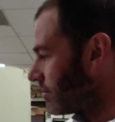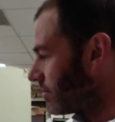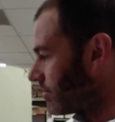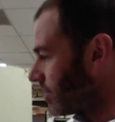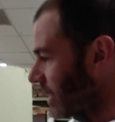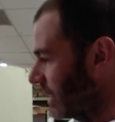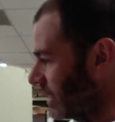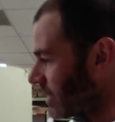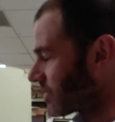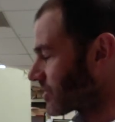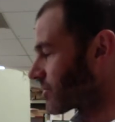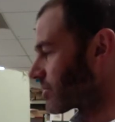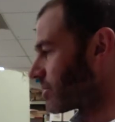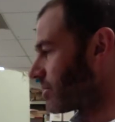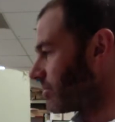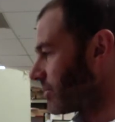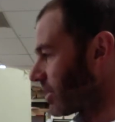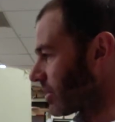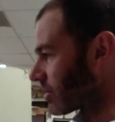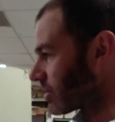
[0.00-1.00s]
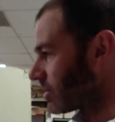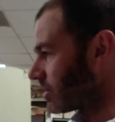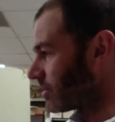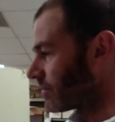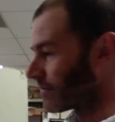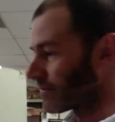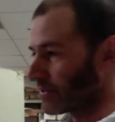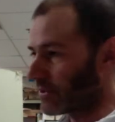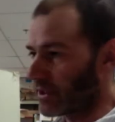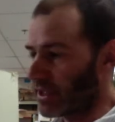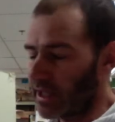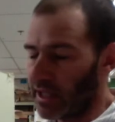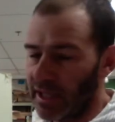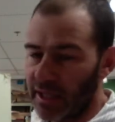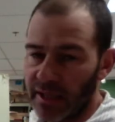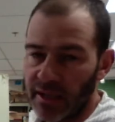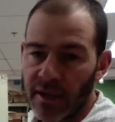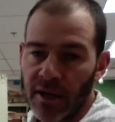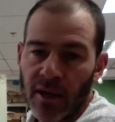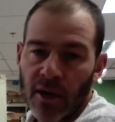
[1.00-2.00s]
piece or a mural for
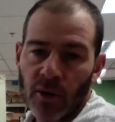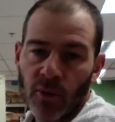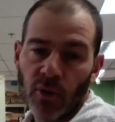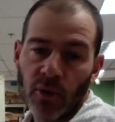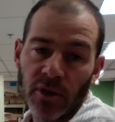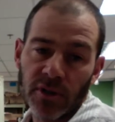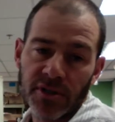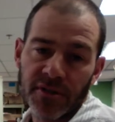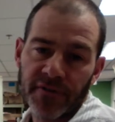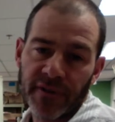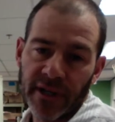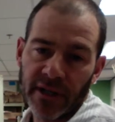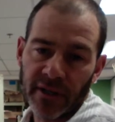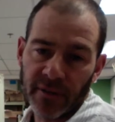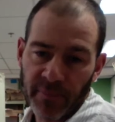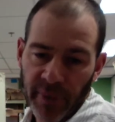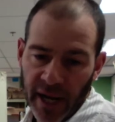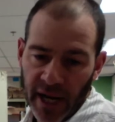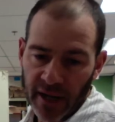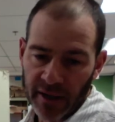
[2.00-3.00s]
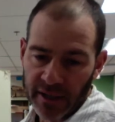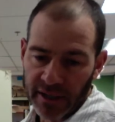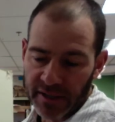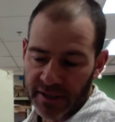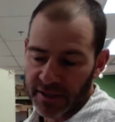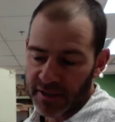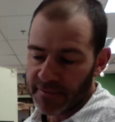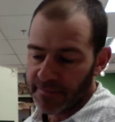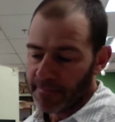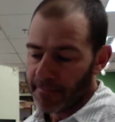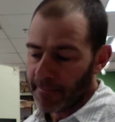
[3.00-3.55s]
the World's Fair in Paris.